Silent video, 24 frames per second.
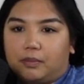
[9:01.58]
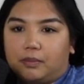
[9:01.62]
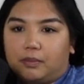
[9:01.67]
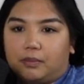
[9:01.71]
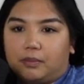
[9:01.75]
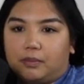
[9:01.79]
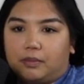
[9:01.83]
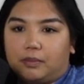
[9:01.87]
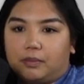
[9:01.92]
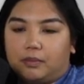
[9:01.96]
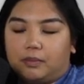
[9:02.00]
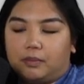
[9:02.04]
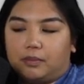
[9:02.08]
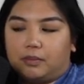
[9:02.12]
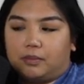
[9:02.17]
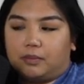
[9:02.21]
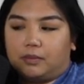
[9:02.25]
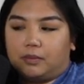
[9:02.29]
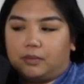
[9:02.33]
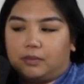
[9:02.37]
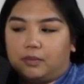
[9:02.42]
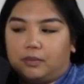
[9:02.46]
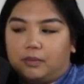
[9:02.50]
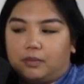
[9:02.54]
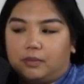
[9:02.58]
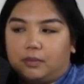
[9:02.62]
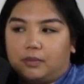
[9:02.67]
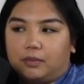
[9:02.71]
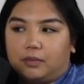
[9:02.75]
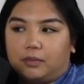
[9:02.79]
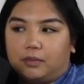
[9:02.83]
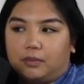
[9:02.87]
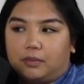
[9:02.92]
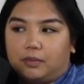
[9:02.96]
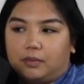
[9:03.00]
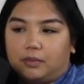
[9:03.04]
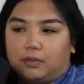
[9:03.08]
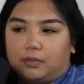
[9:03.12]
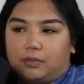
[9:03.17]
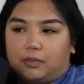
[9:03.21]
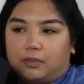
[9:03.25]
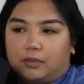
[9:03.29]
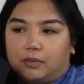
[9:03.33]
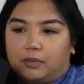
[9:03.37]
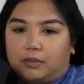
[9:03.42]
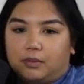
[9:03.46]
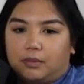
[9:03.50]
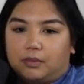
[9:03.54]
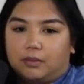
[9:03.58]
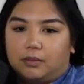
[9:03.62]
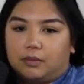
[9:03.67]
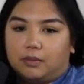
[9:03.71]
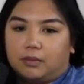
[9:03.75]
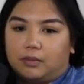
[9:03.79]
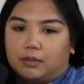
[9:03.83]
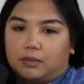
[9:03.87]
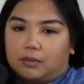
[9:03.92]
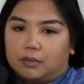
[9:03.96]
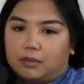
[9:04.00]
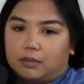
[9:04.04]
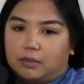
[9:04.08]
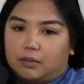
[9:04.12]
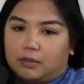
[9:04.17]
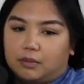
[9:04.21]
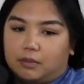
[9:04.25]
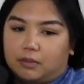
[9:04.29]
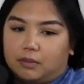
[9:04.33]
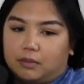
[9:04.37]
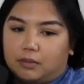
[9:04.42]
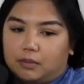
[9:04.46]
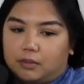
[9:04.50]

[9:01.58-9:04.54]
This person isn't speaking.